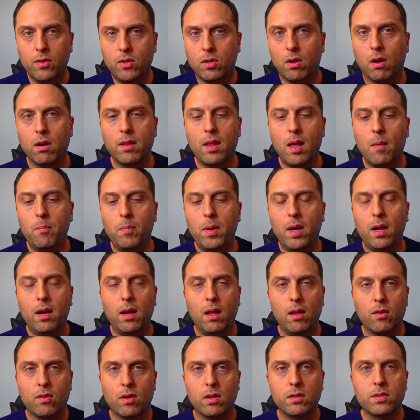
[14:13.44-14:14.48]
dog that big
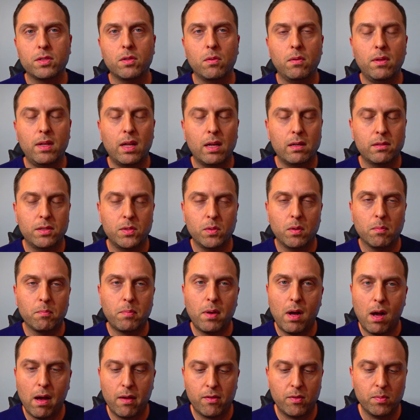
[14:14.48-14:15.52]
is also next to
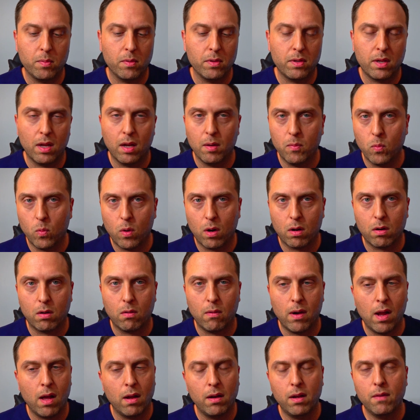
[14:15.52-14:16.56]
impossible to help walk
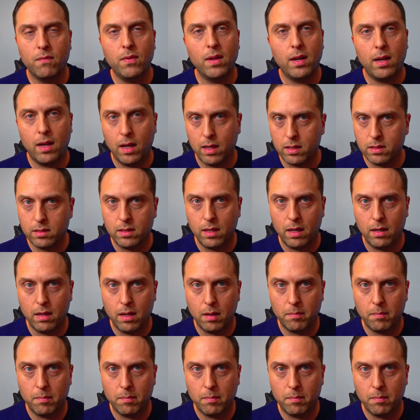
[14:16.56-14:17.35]
around if they can't stand